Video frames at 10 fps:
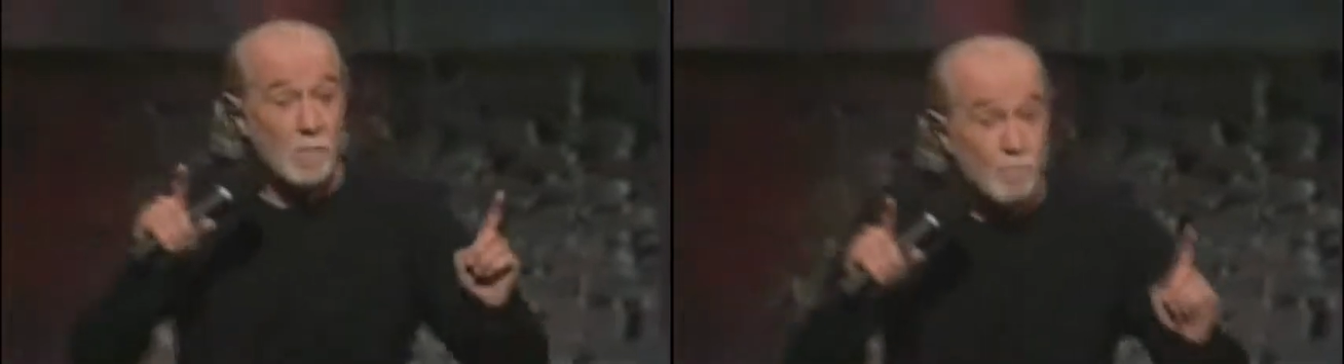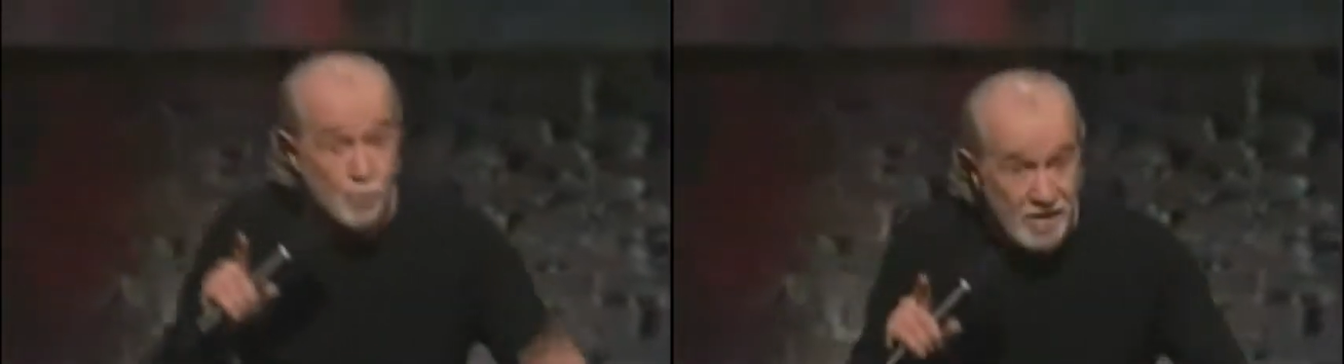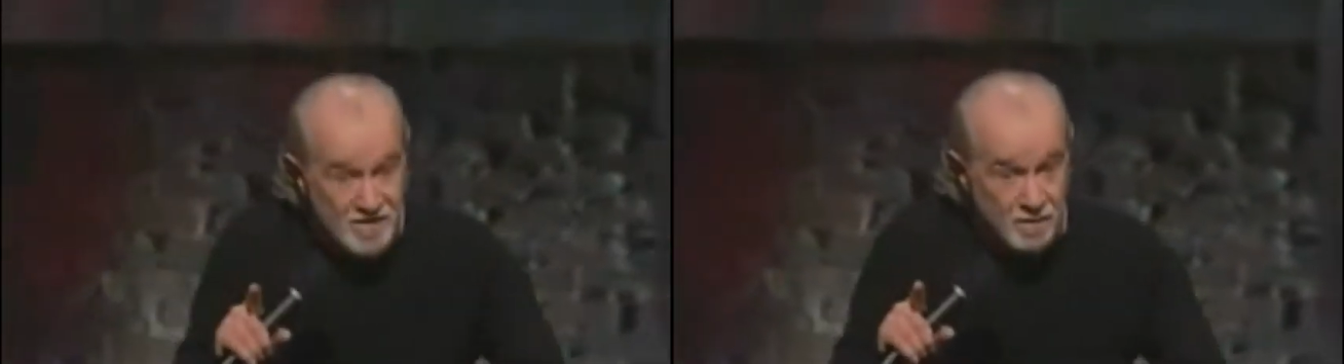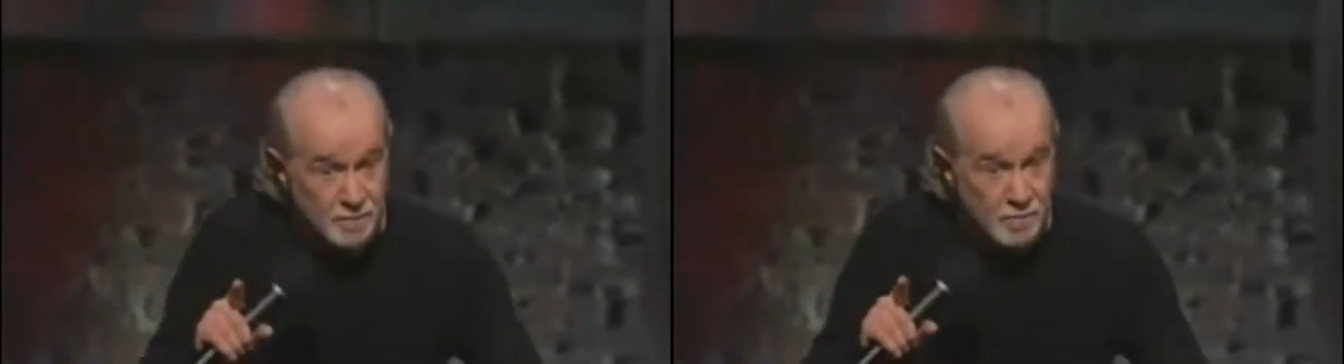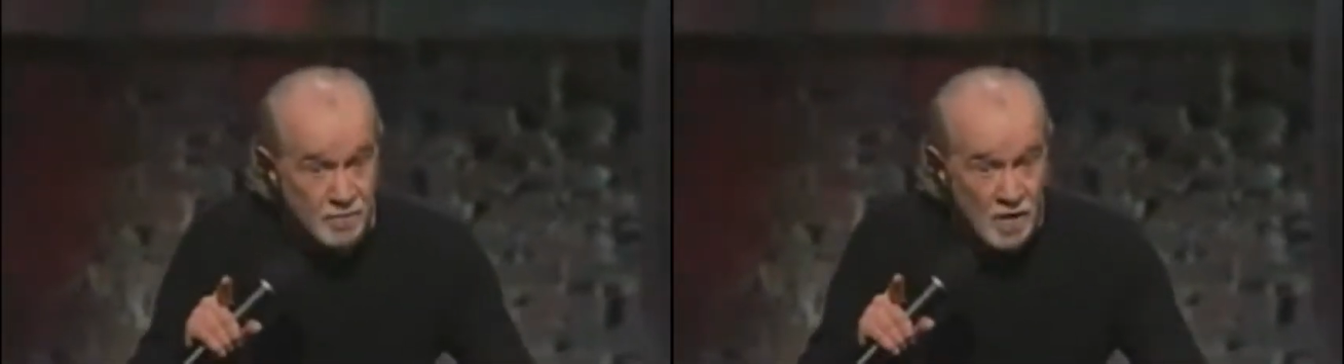In
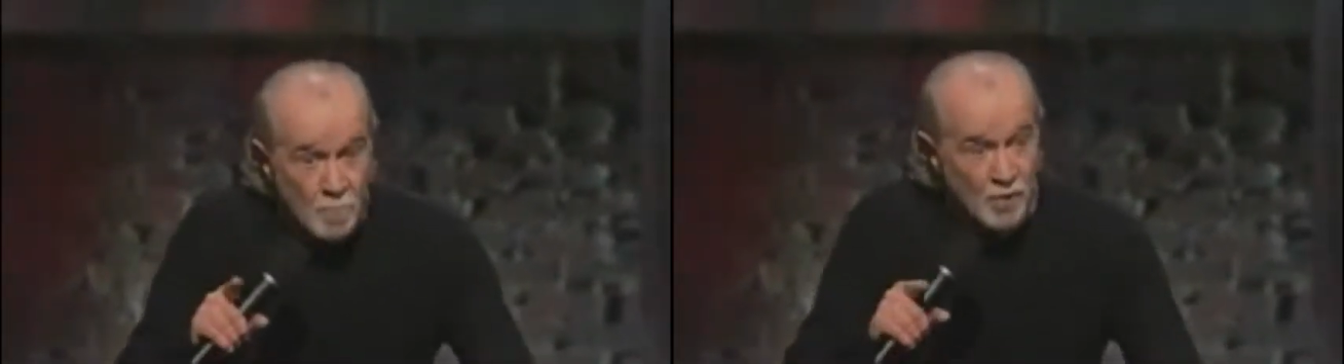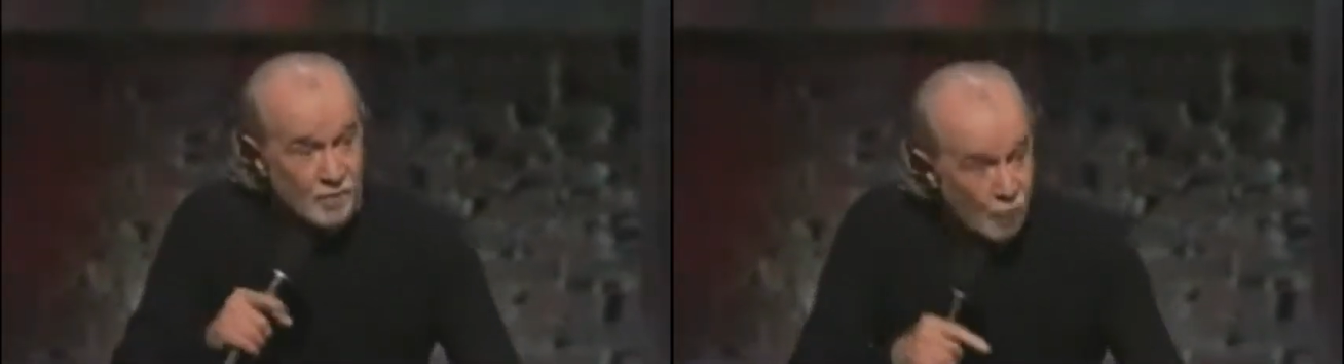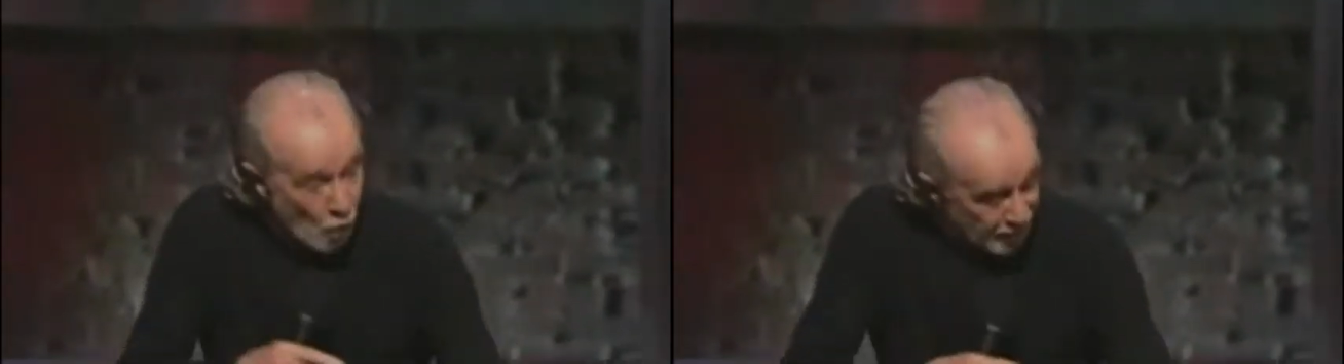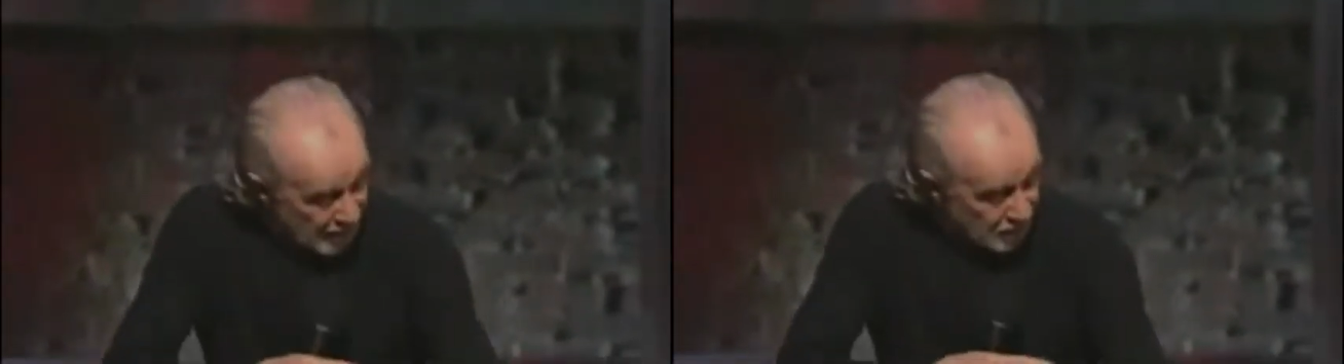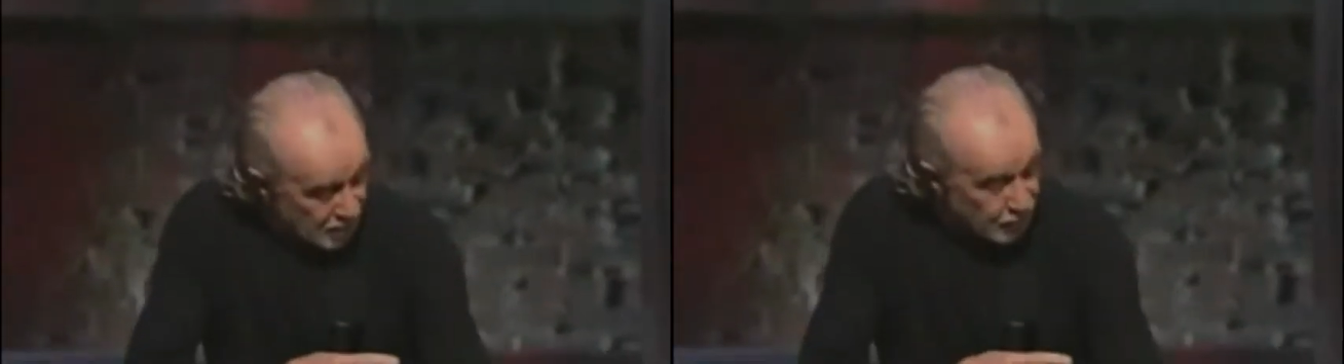prisons, before
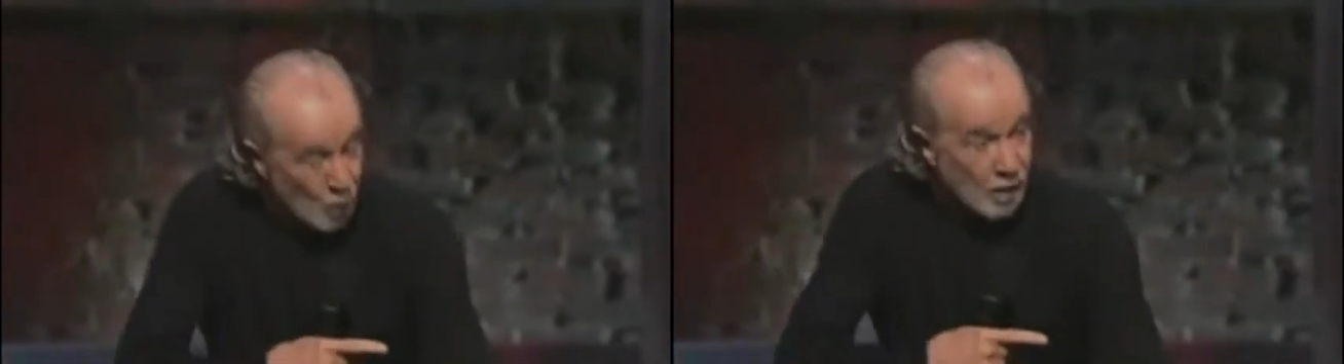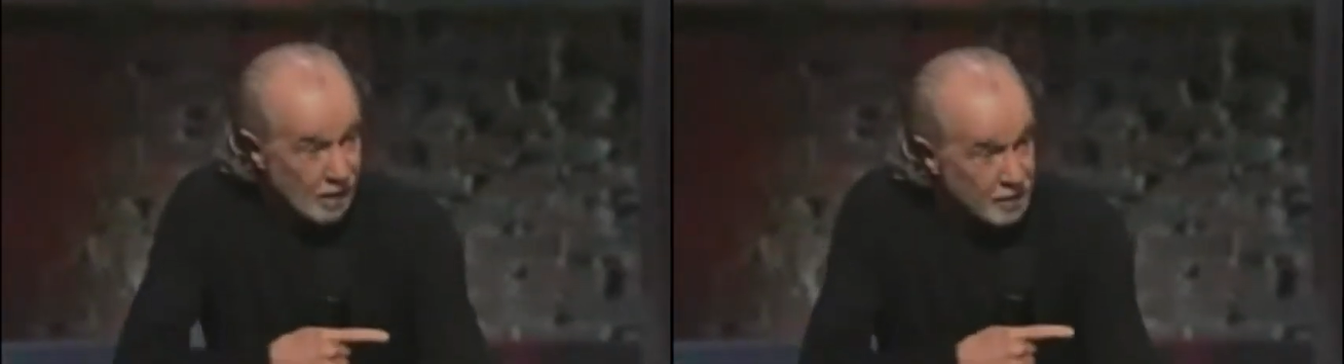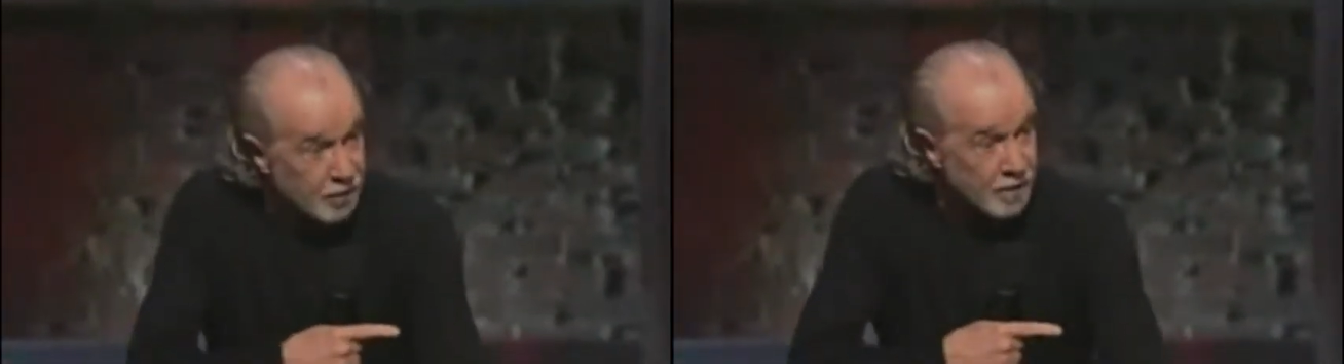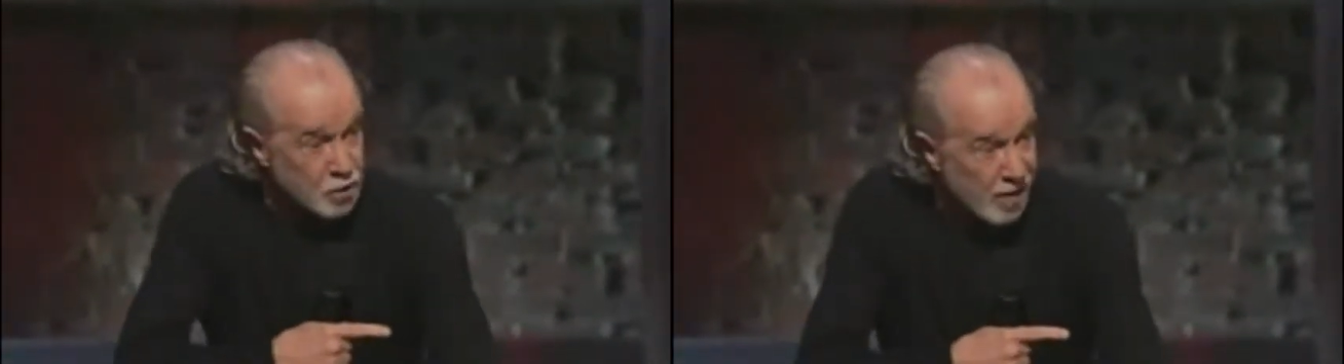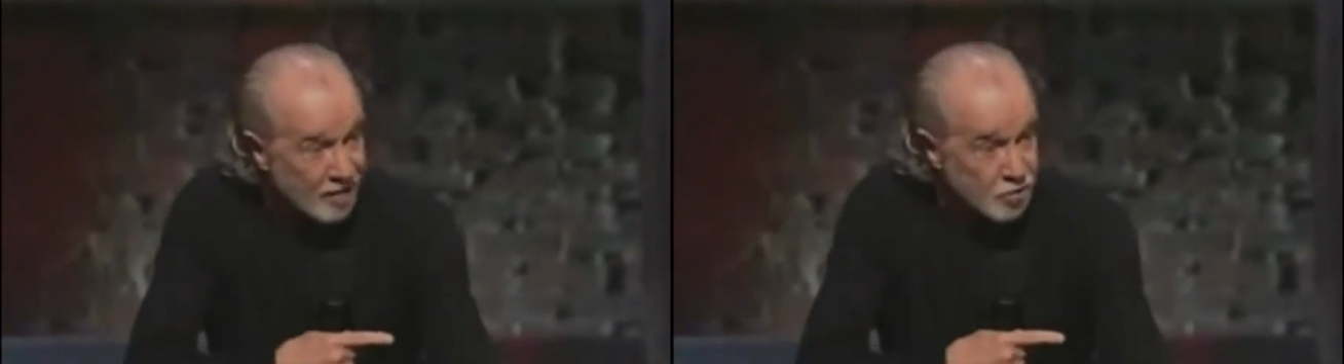they give you a lethal
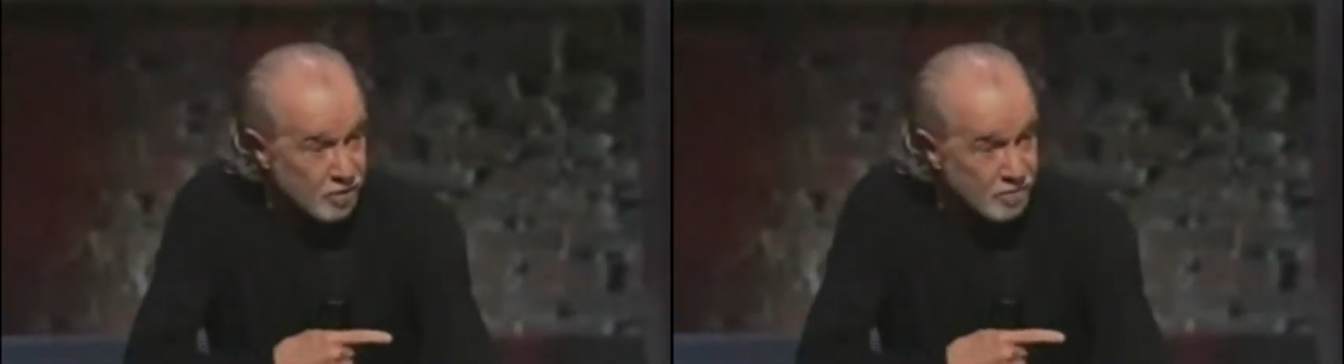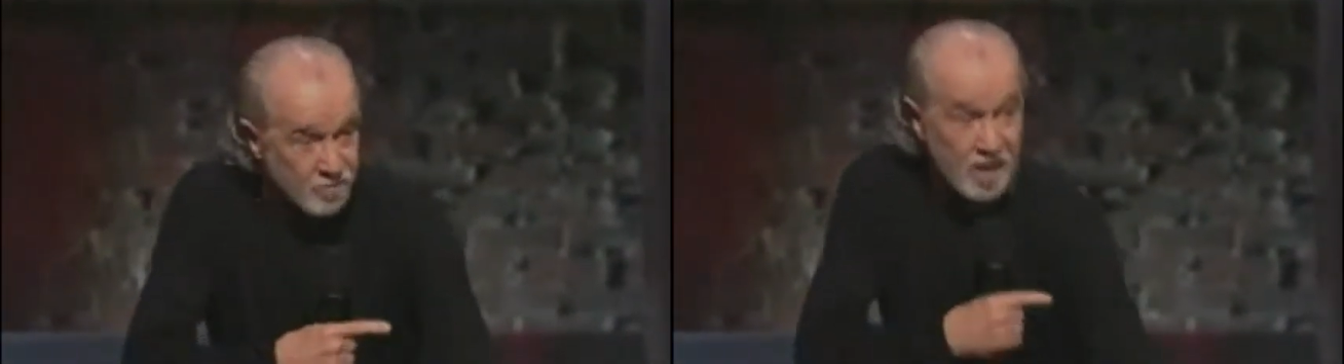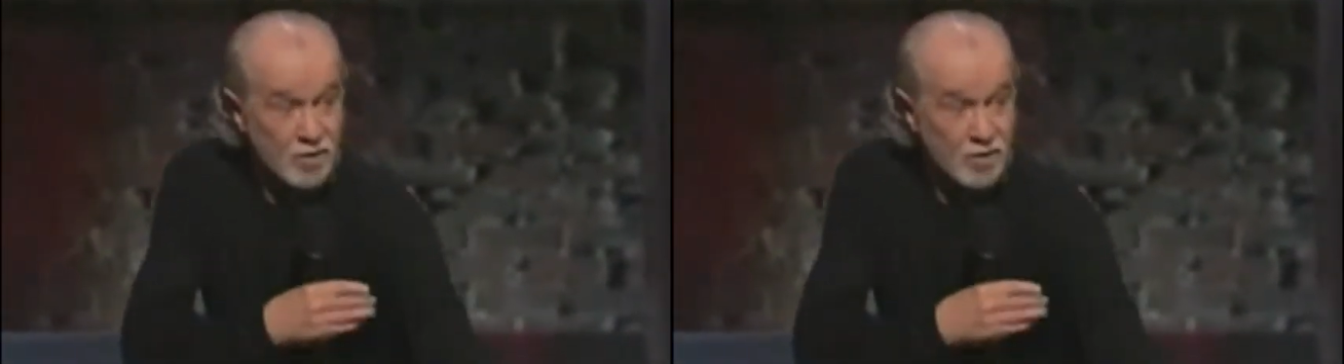injection,